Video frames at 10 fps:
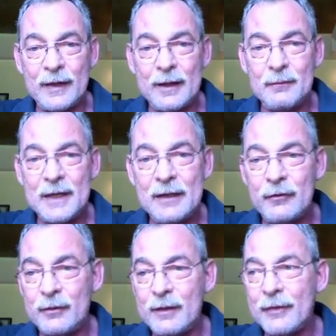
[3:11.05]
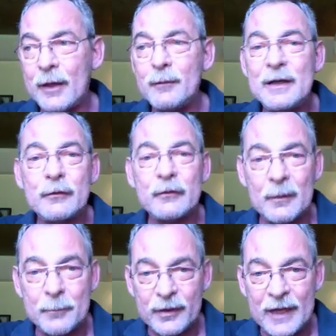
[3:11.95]
They don't need you. They don't need your
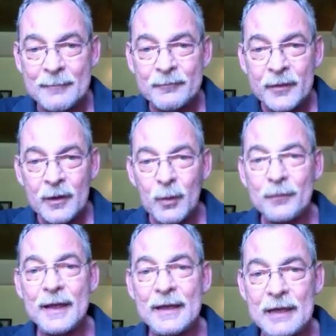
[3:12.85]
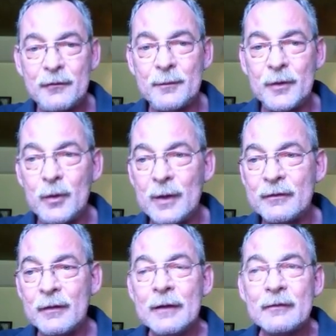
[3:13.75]
sympathy. What they need from you
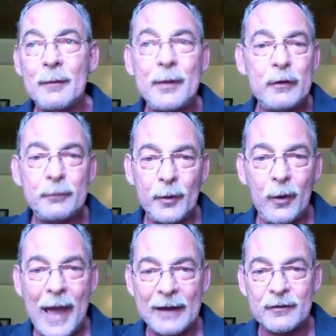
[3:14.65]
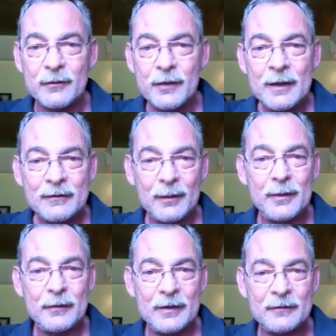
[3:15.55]
is somebody who's proactive,
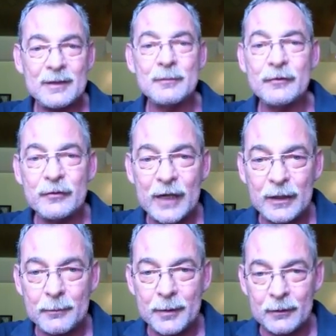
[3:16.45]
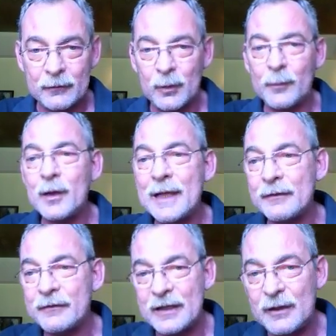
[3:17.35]
somebody who says, "Did you take your pills? What were your
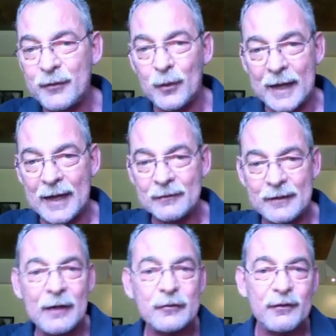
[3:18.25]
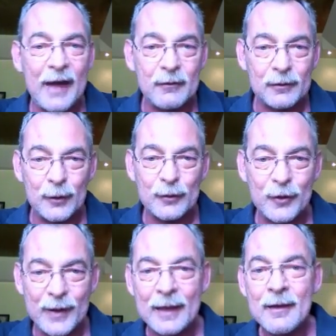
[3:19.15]
latest CD4 counts? How's your viral load
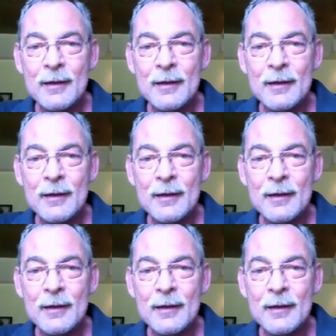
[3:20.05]
doing?"